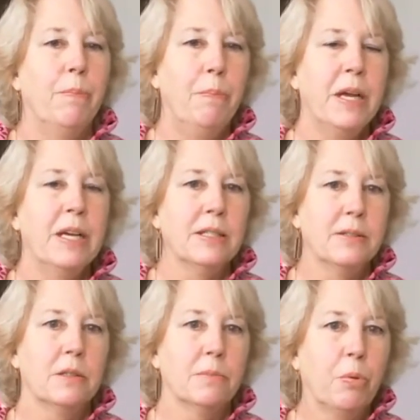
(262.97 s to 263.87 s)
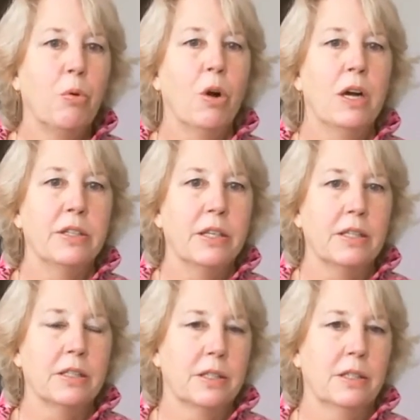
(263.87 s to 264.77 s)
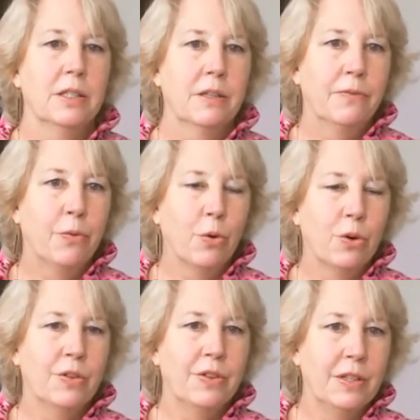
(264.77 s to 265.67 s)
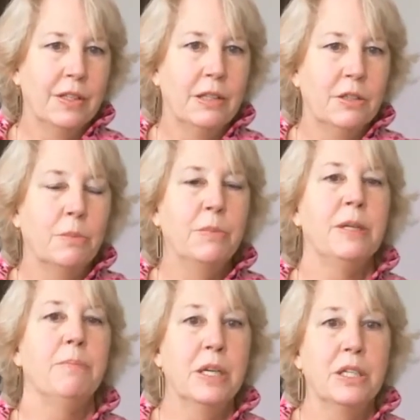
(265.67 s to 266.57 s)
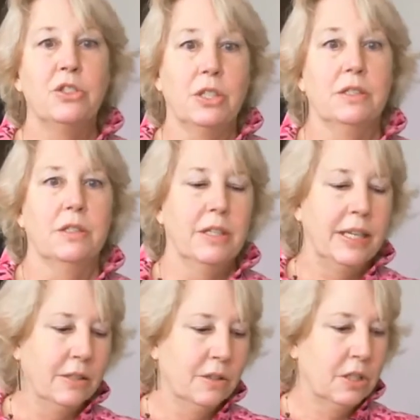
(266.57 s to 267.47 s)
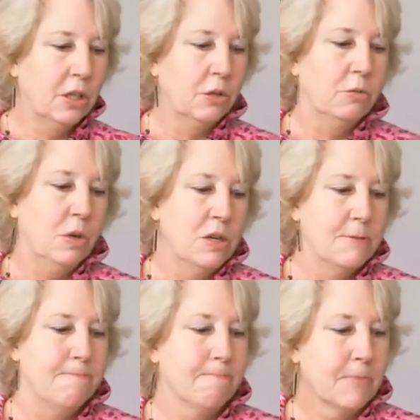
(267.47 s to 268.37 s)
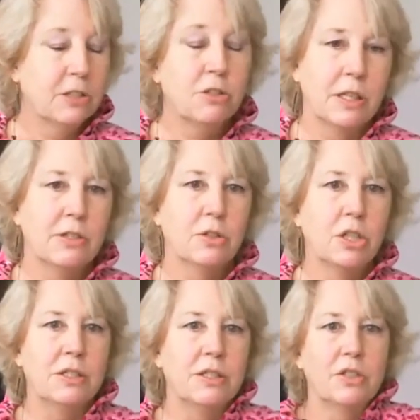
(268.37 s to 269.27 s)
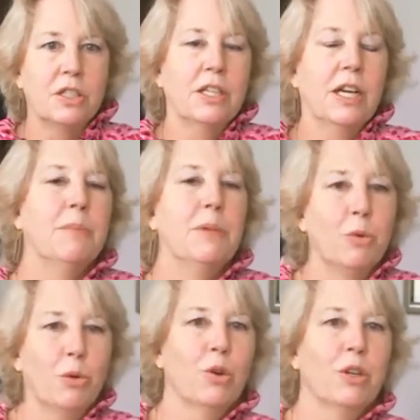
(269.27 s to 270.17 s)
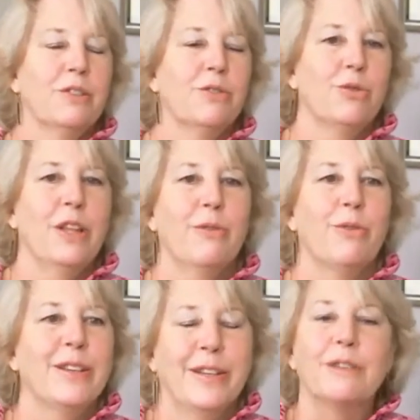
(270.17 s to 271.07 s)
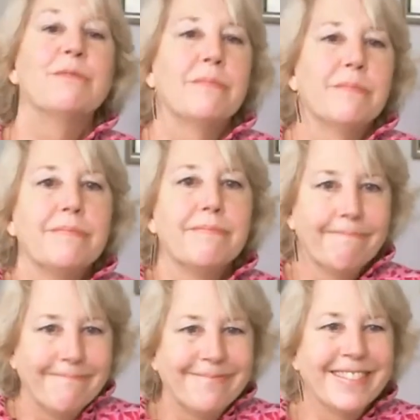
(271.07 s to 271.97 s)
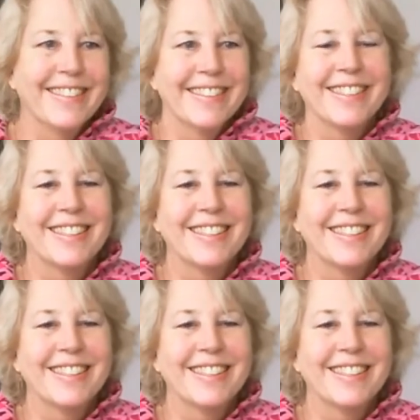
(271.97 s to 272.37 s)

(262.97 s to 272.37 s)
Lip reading: best products for it to meet budget. And so it's good. It's good timing. We're working through that right now.